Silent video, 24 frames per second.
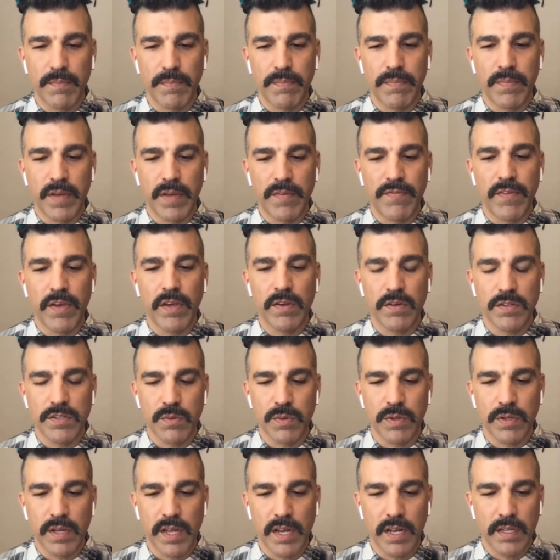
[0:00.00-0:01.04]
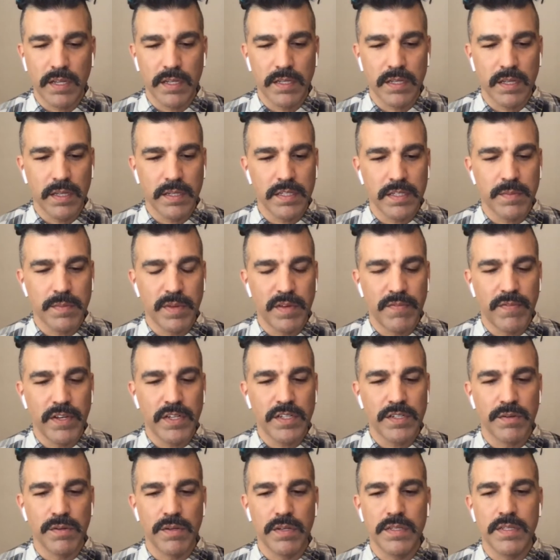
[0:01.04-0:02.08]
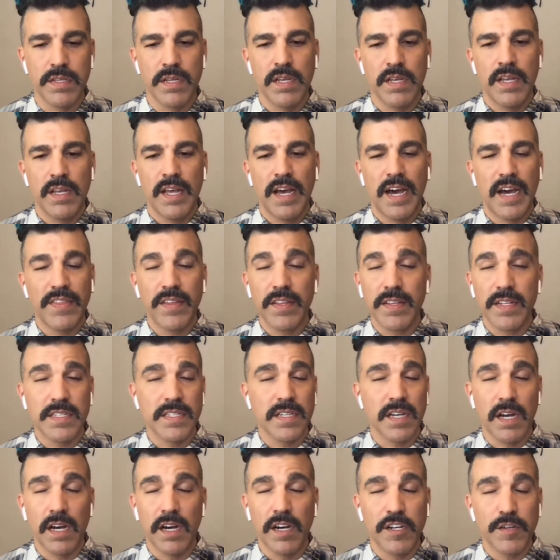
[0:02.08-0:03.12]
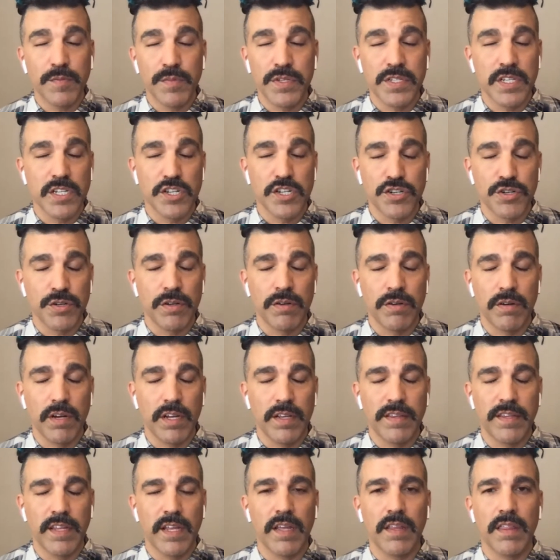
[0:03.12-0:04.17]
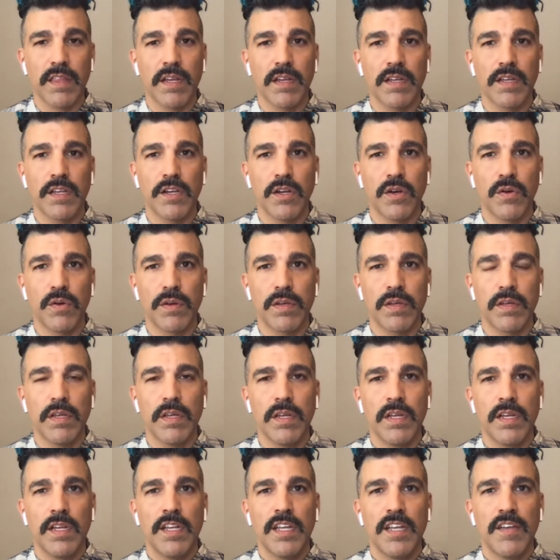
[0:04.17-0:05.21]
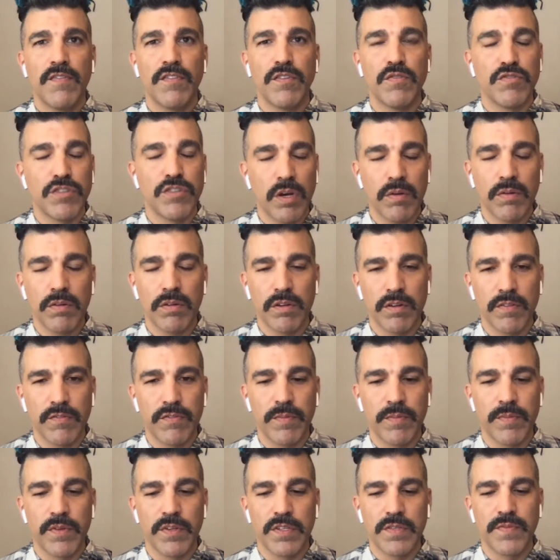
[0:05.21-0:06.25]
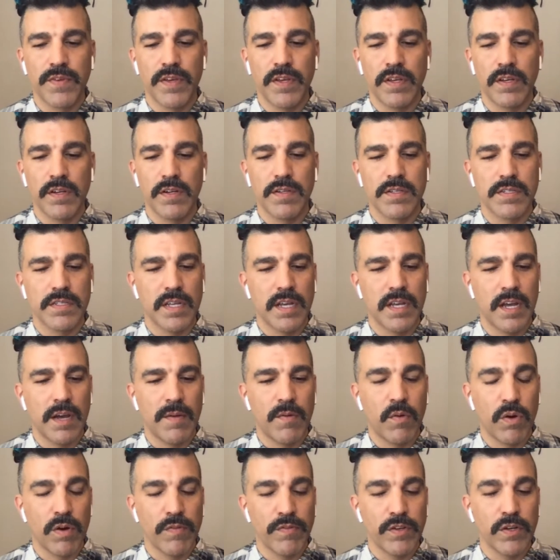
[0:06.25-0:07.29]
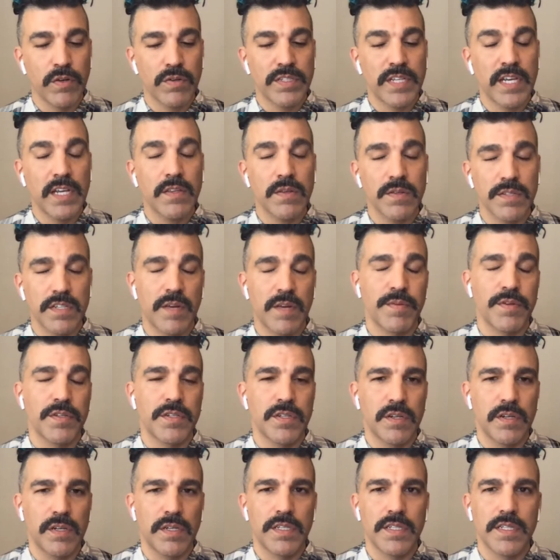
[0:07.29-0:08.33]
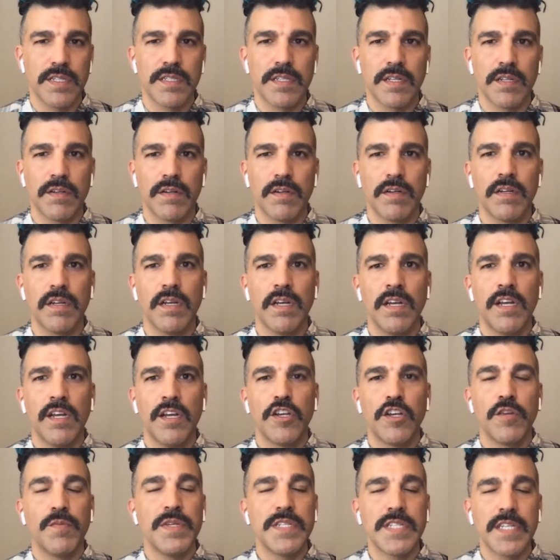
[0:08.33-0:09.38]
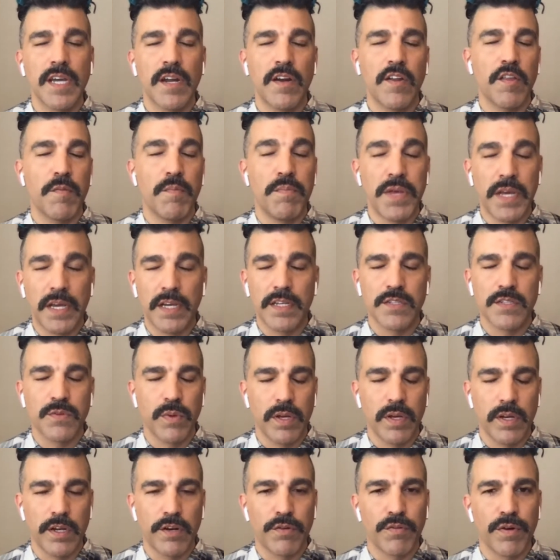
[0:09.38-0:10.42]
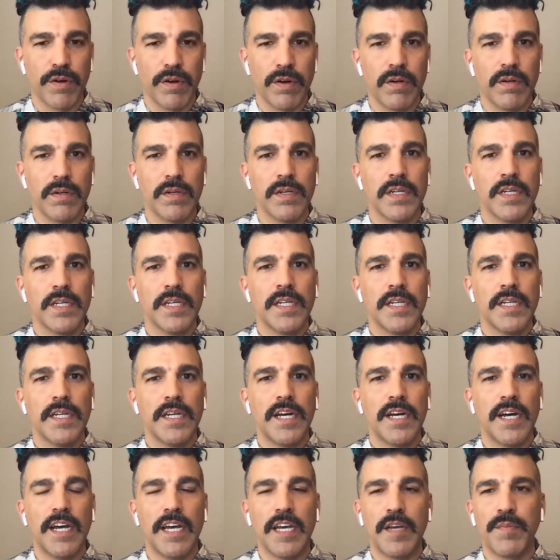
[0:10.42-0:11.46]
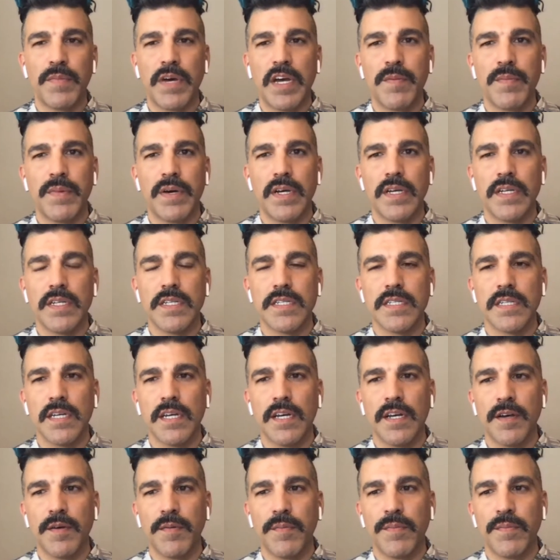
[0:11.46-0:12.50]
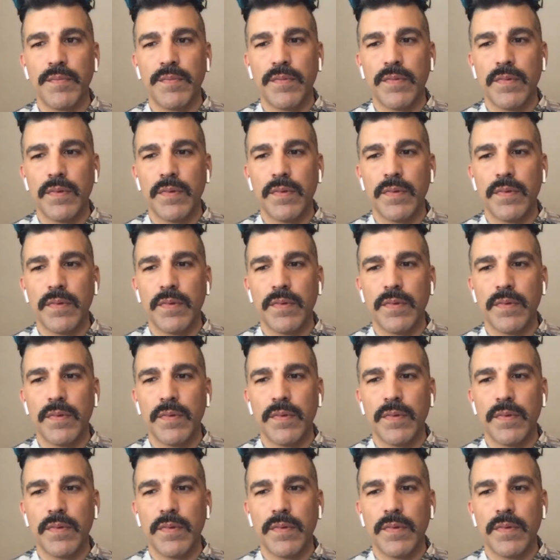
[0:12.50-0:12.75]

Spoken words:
my failures are what kind of lead to my victories. I think that's 100% true. I think that, if you don't learn from those failures, or if you don't take those opportunities to learn, you're missing out on the biggest way to grow, in my mind, and